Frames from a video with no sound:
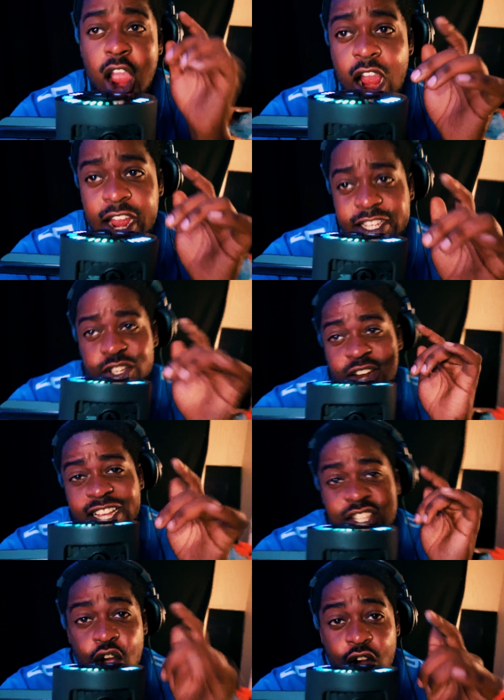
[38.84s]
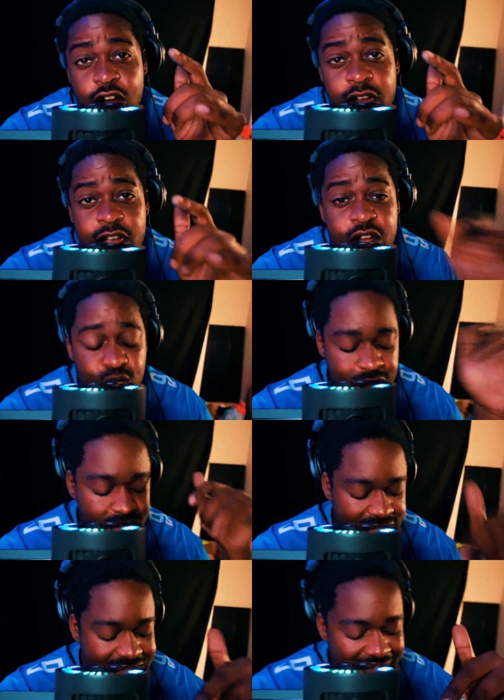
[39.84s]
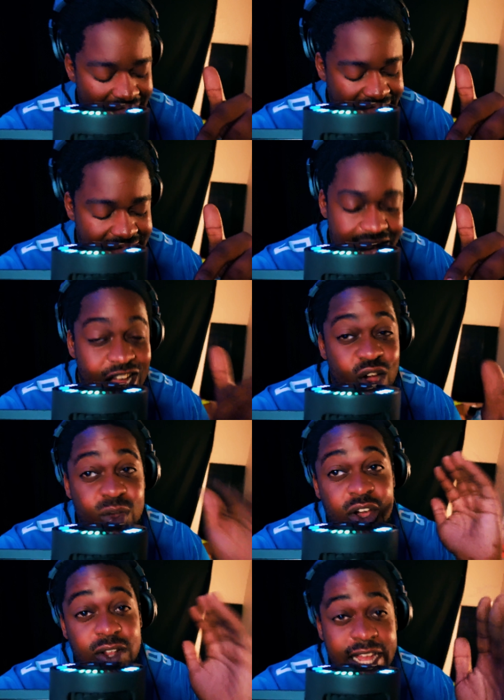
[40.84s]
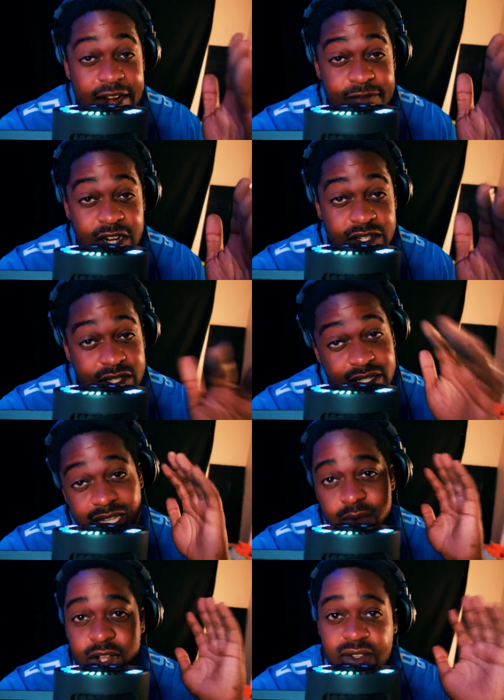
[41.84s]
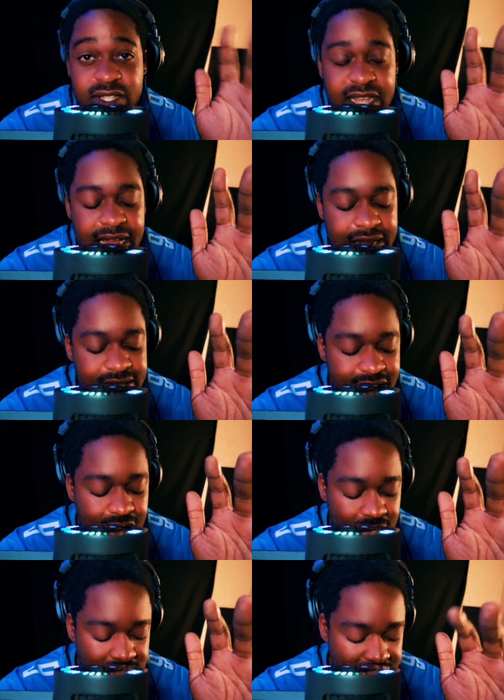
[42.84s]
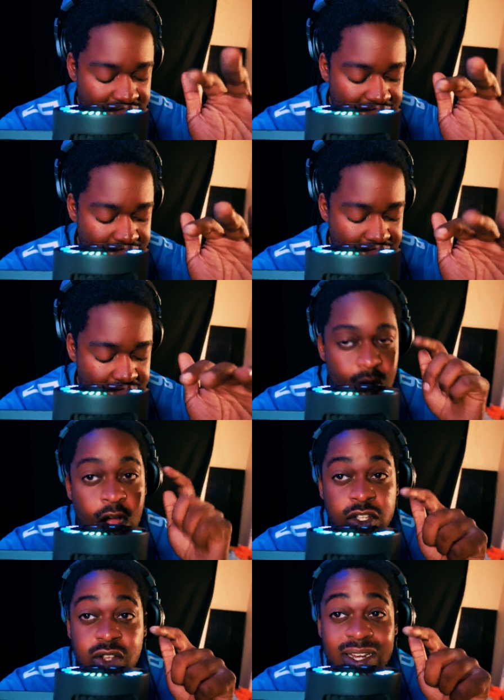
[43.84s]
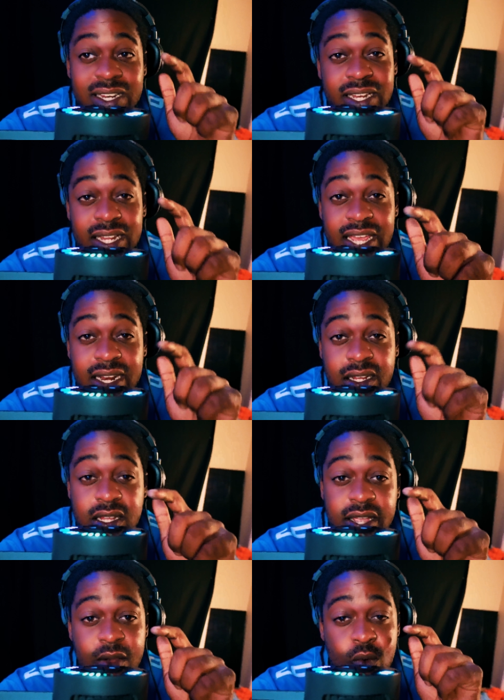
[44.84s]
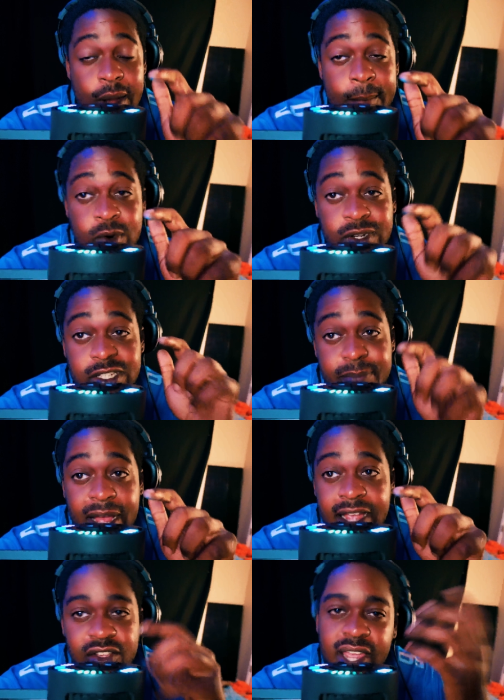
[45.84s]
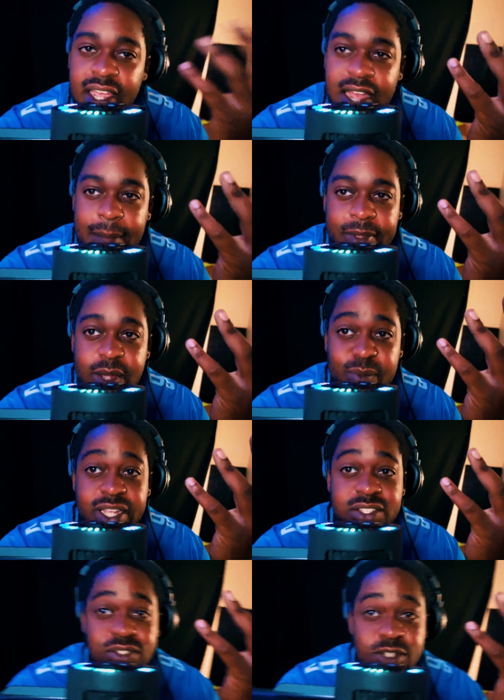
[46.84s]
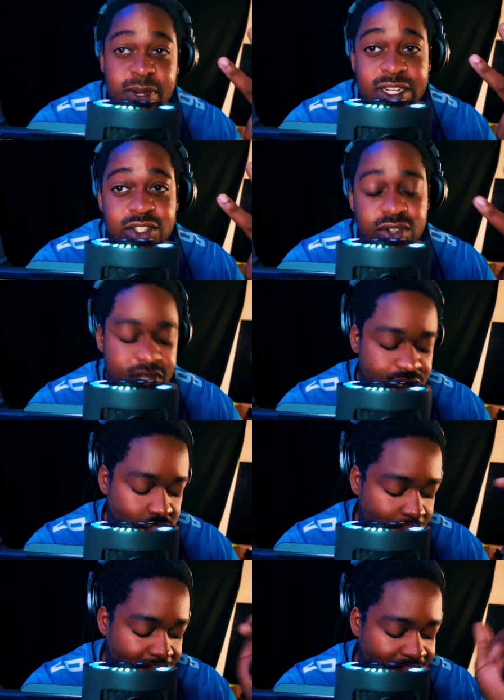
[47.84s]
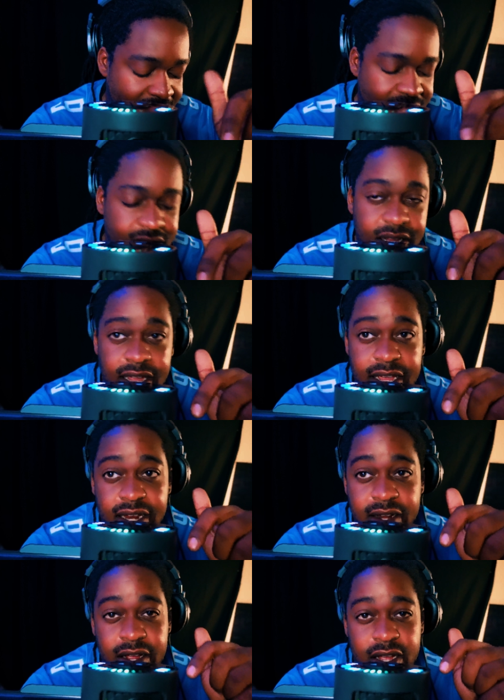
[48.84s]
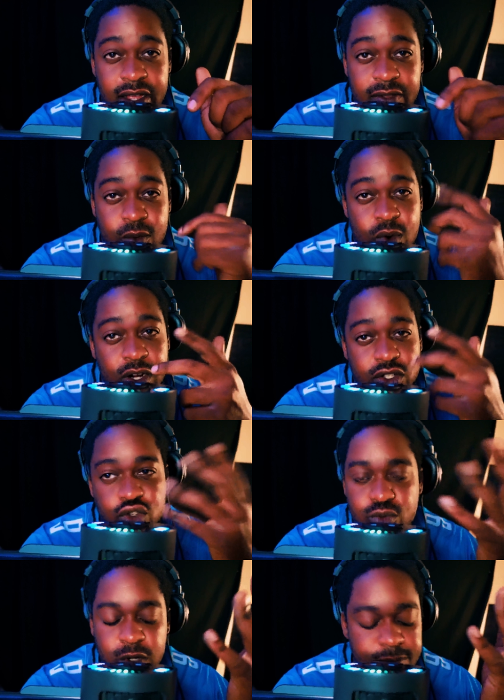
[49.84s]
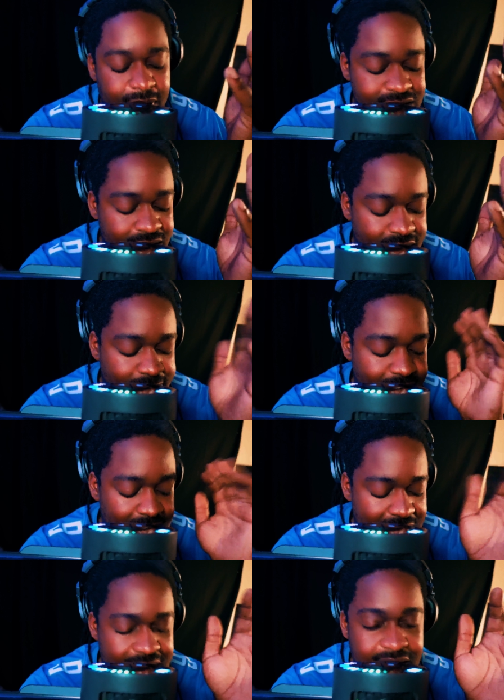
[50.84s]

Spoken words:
Alright, so that's hard. We're gonna see how that sound, we're gonna lay the verses, and then we're gonna see how that sound all together. Also, I need to lay the hook in one more spot. You can't copy and paste on Spire Studio, so I'm gonna lay the hook in the 1 or 2 more spots that need to be laid